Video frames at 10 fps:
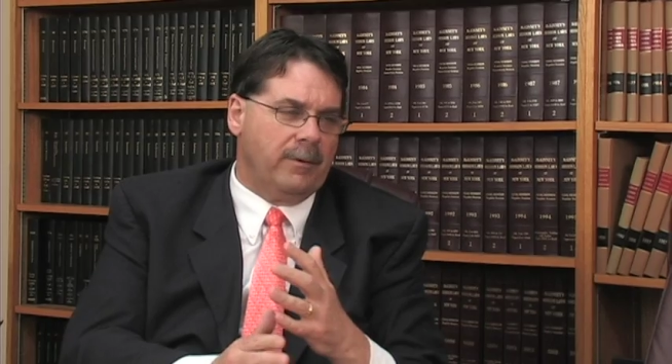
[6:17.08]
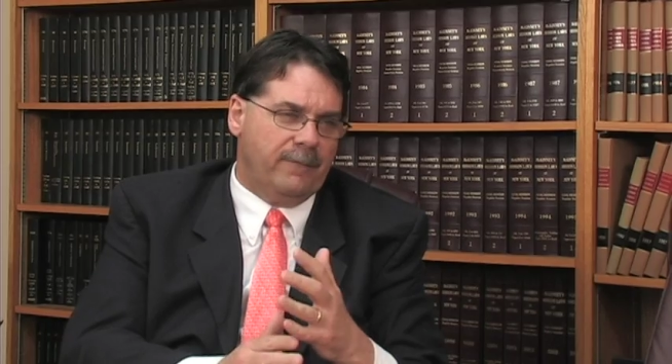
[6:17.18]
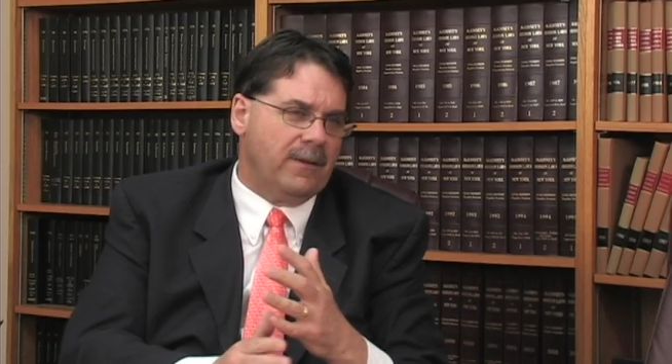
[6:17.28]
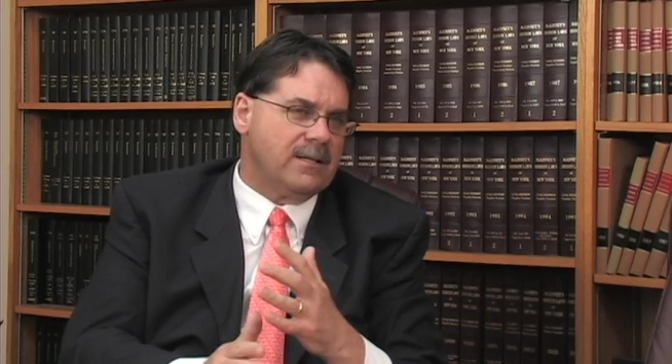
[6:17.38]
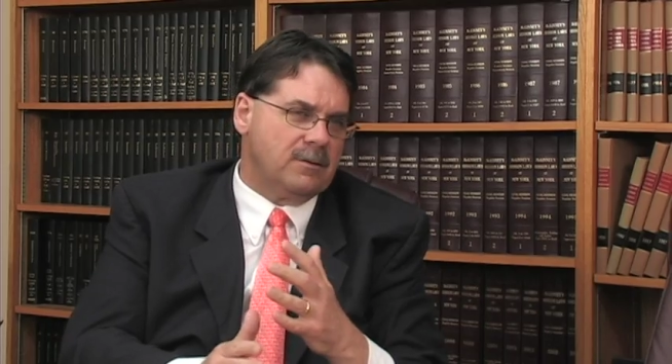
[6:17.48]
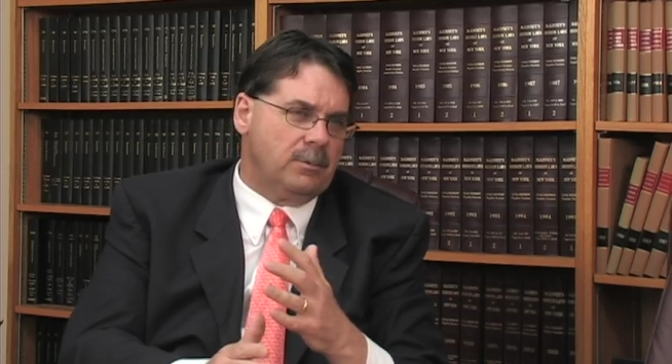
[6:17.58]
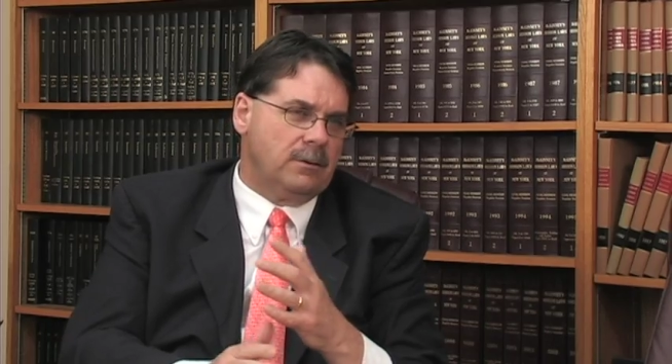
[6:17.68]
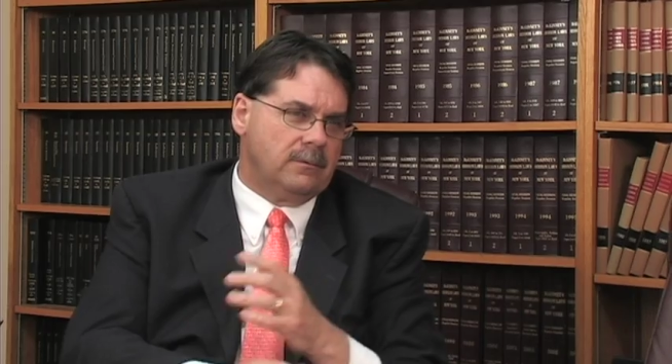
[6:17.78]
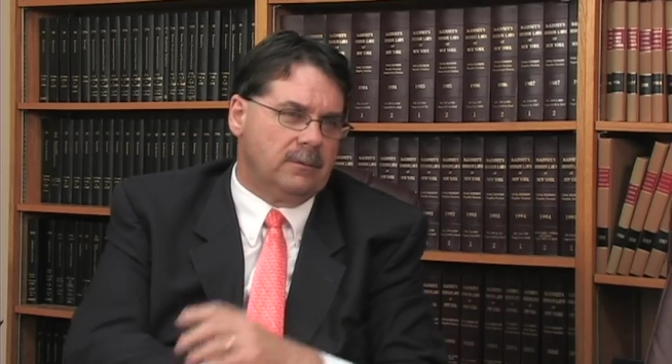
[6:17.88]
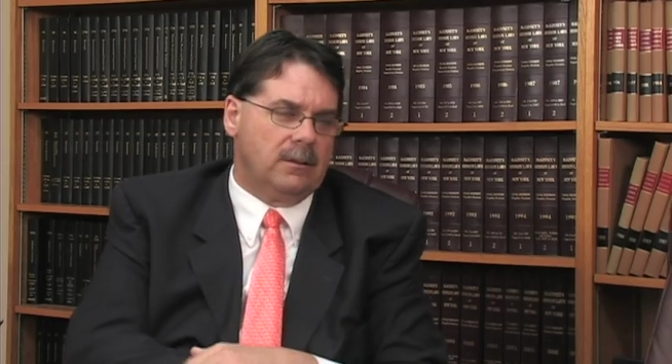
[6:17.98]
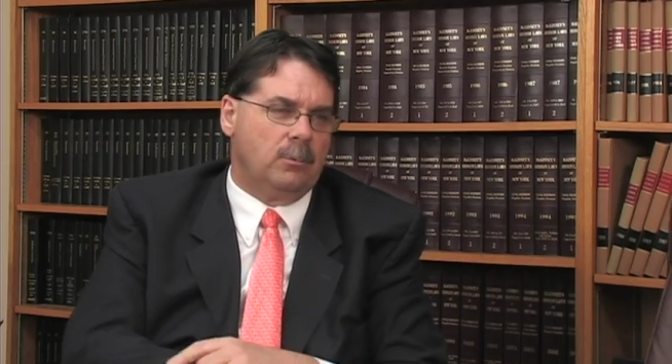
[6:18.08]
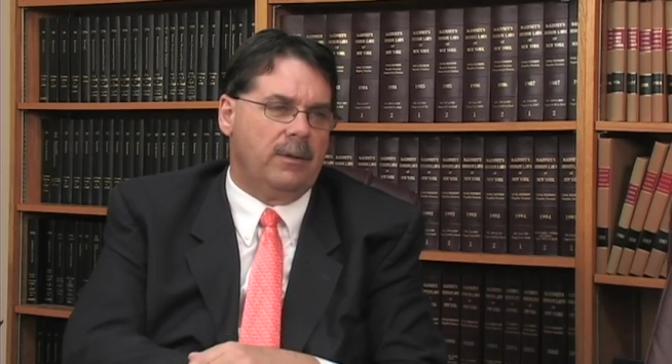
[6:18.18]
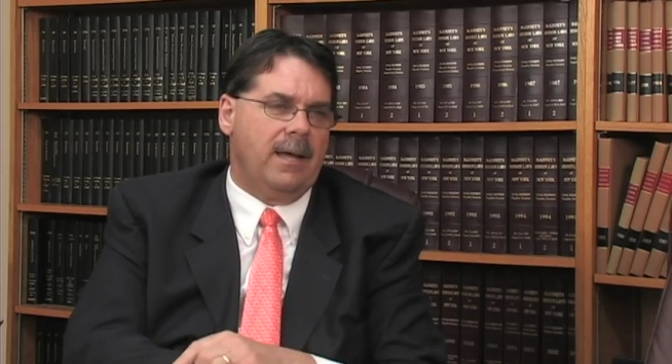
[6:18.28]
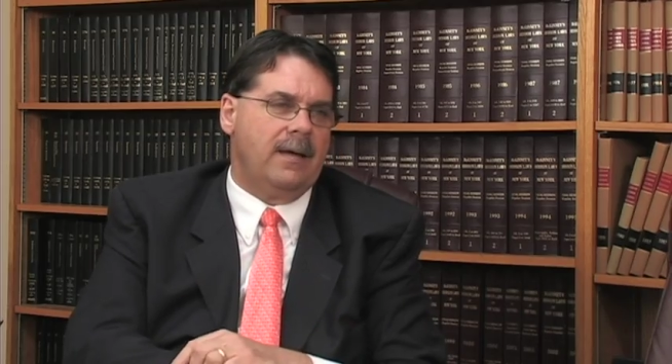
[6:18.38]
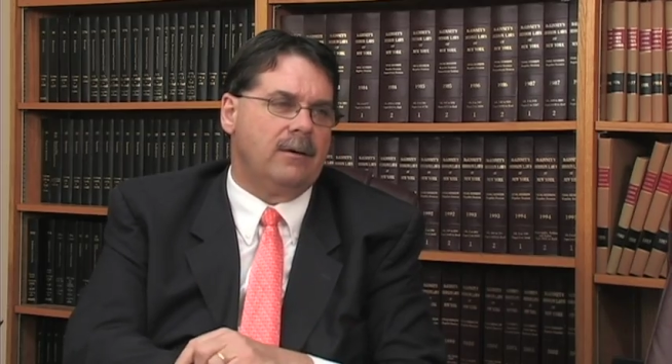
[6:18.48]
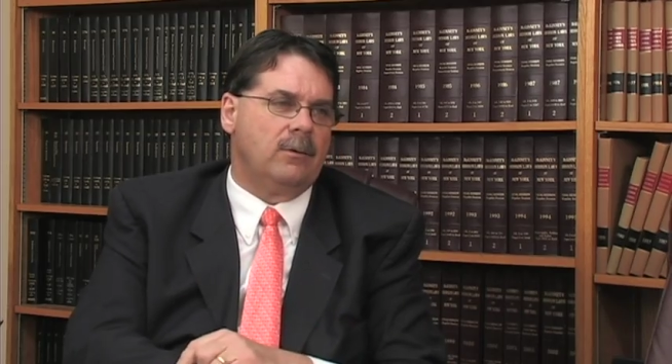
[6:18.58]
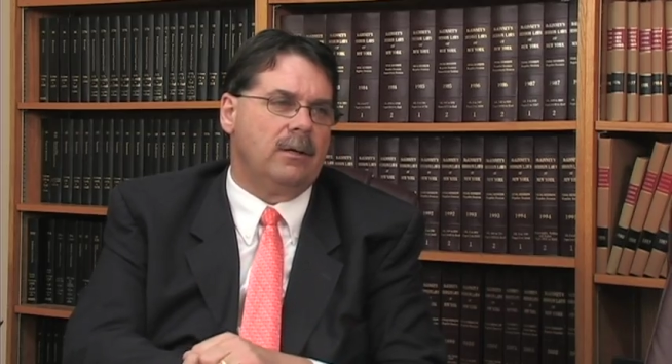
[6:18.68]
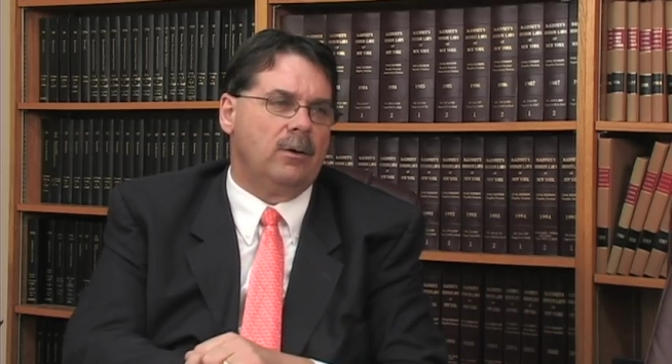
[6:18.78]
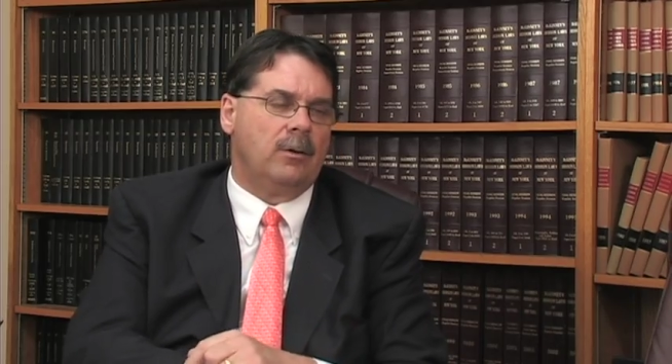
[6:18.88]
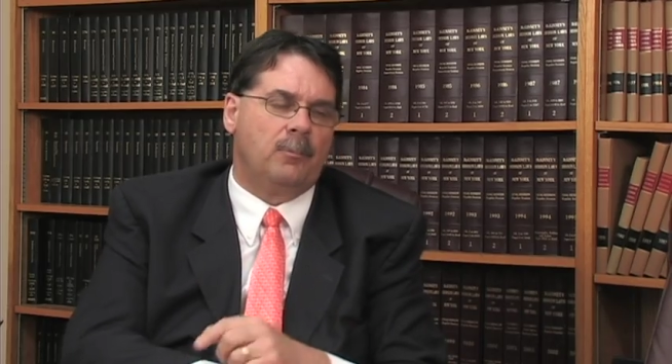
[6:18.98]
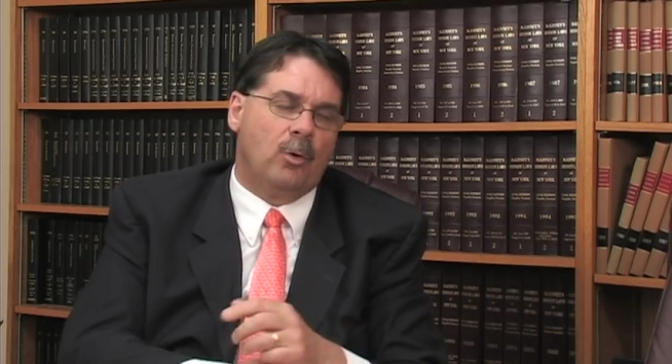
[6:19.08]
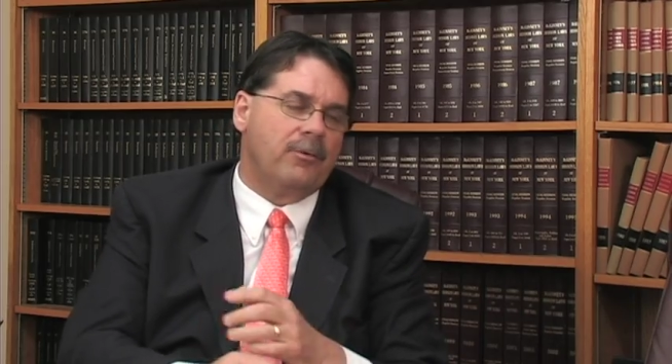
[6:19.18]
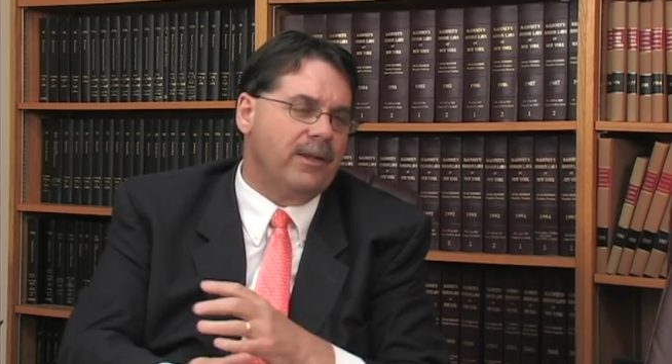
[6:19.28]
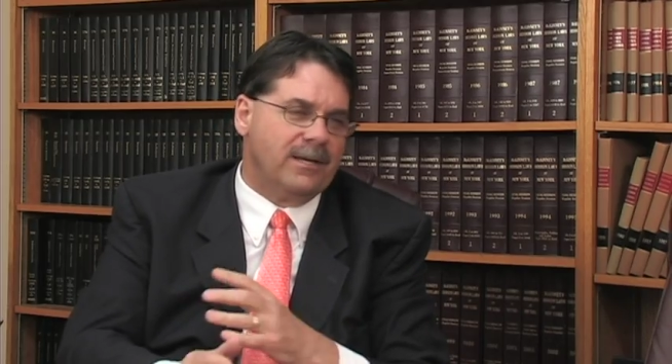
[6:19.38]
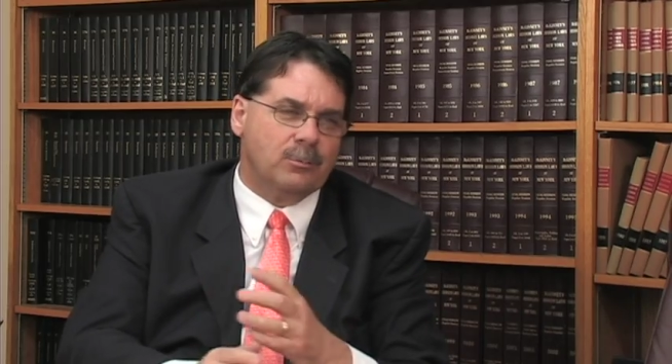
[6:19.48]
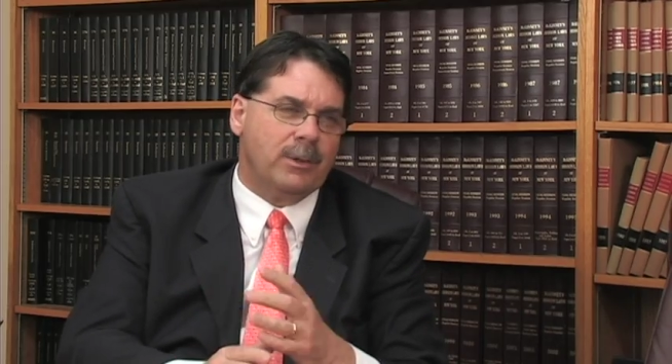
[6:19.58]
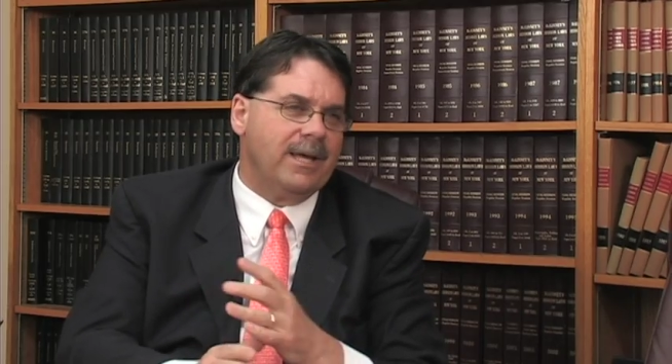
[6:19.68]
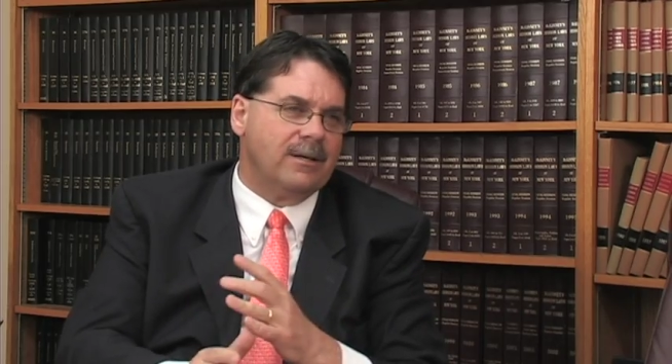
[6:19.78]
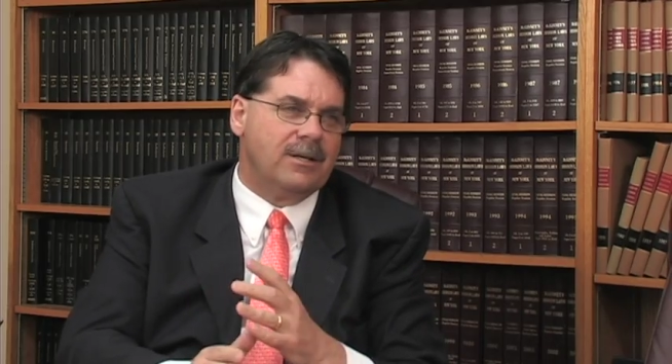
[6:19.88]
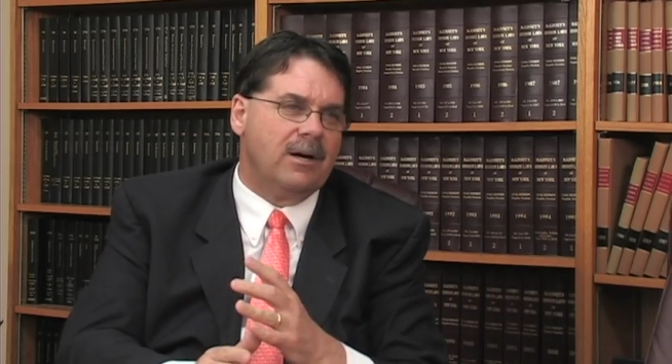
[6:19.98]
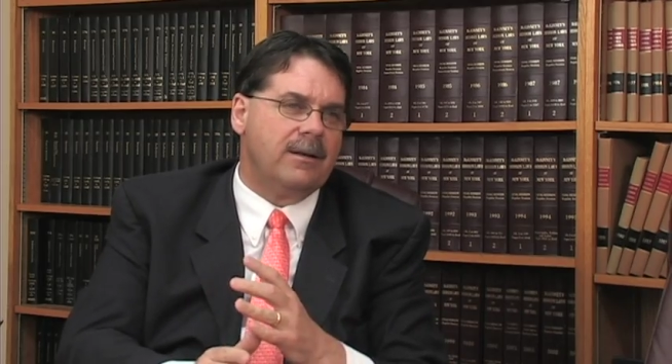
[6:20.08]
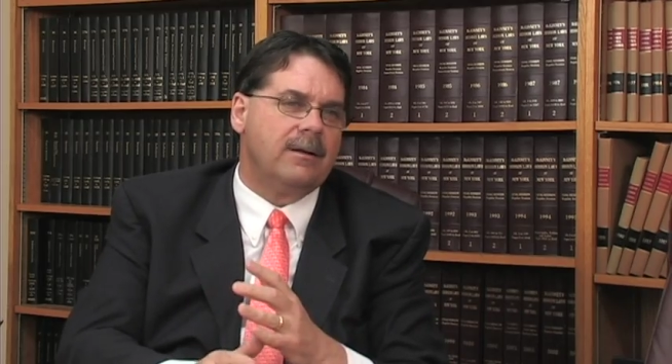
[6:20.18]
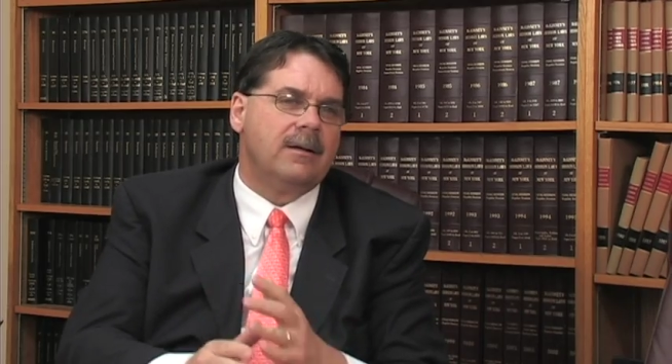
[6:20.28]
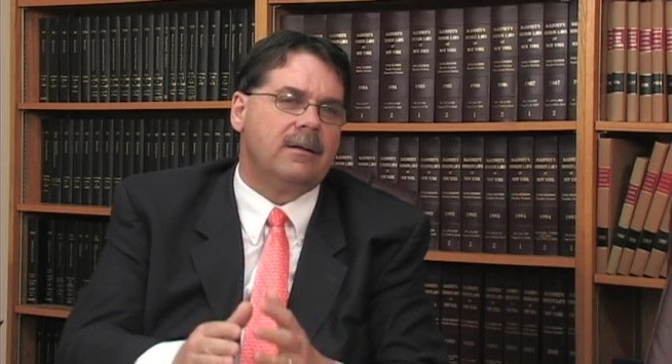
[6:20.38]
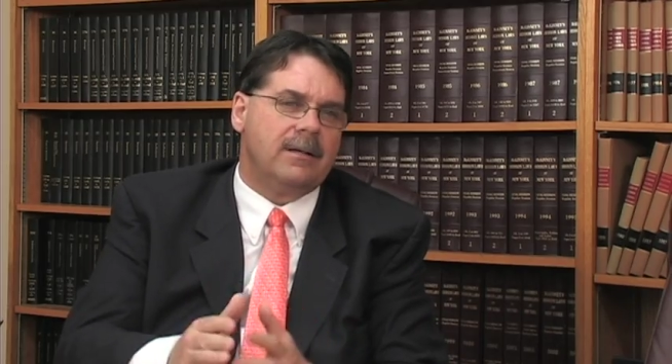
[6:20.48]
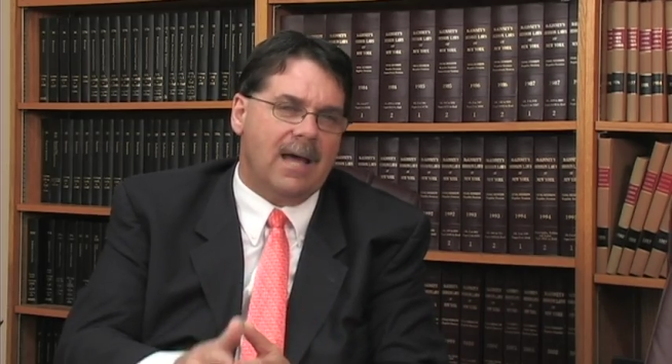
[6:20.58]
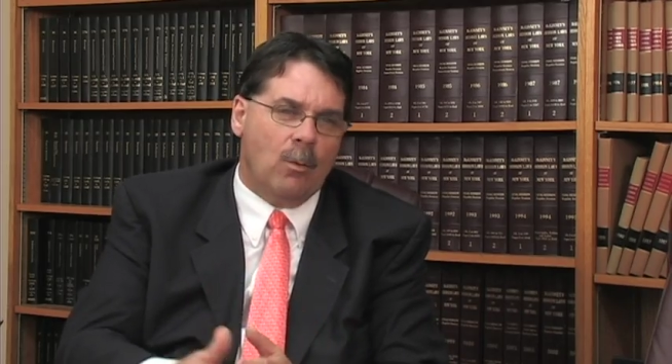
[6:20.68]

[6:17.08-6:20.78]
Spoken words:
be flexible with that. The important thing is we get it done, not